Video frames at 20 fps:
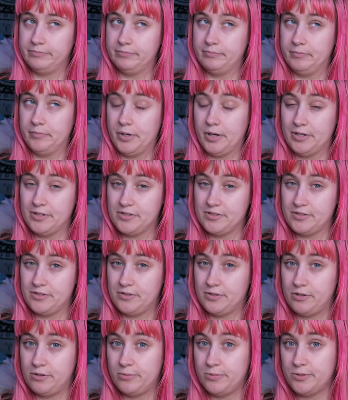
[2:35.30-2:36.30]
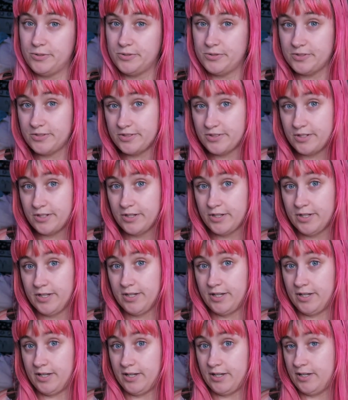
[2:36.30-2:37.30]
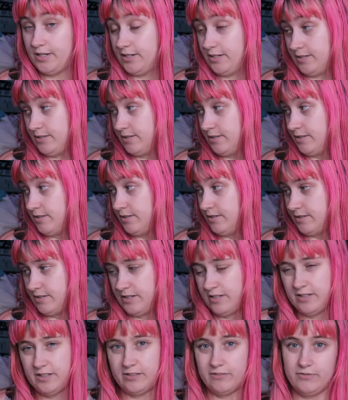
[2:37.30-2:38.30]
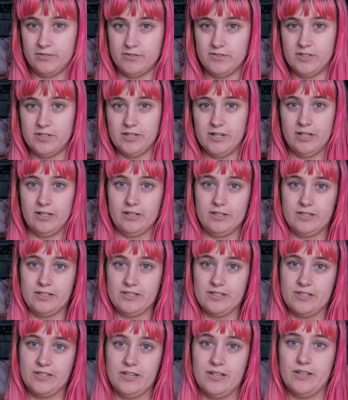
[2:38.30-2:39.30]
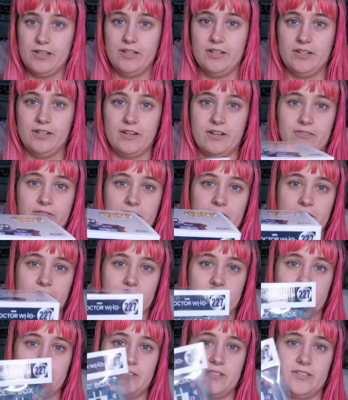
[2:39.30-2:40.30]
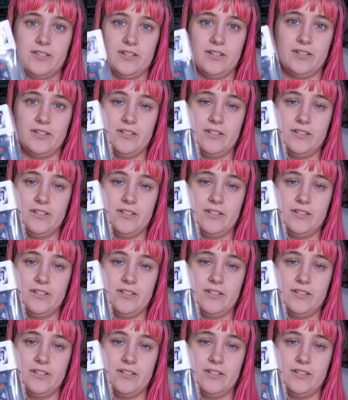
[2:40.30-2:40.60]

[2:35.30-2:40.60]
Barnes and Nobles, and I had like $15, and then I found this